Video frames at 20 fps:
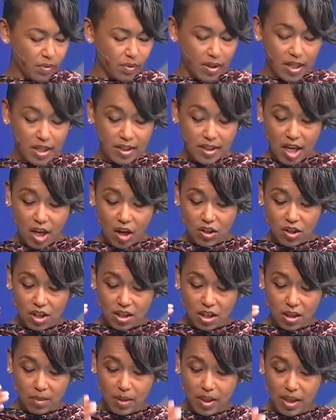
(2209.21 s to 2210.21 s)
he tells us
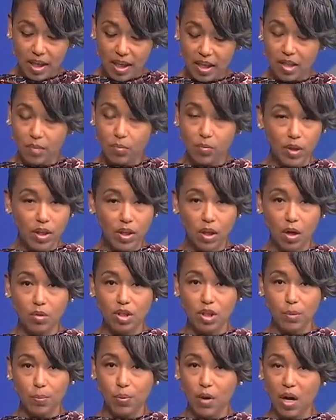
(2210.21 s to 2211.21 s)
in the beginning, we know
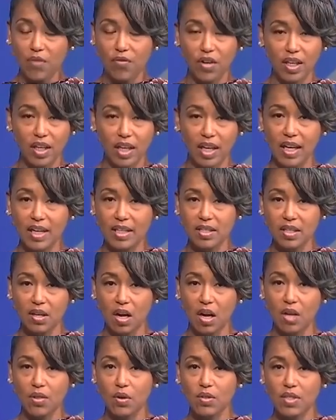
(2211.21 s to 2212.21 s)
to pray for kings and
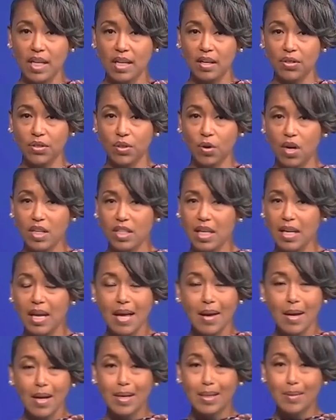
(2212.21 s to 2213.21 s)
all those that are authority,
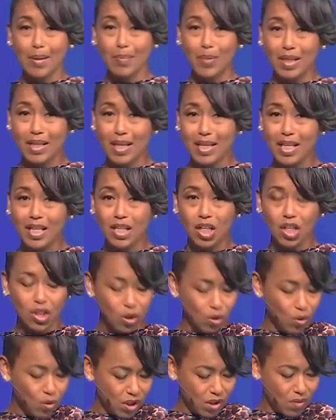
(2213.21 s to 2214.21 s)
but then he
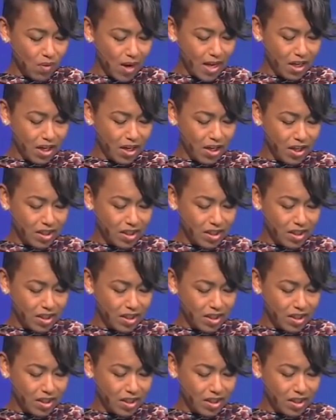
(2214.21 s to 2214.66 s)
concludes it right here.